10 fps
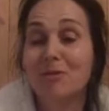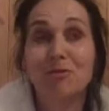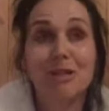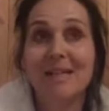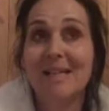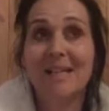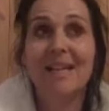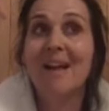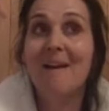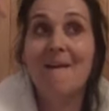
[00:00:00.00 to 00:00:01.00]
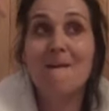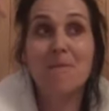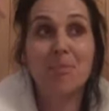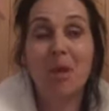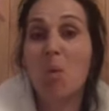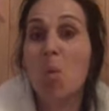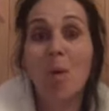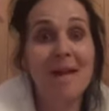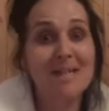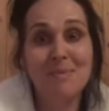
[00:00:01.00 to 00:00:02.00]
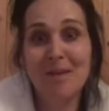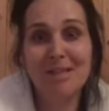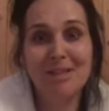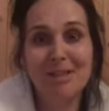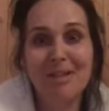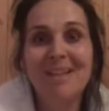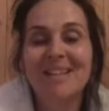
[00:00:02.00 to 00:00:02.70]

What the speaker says: really weird picture.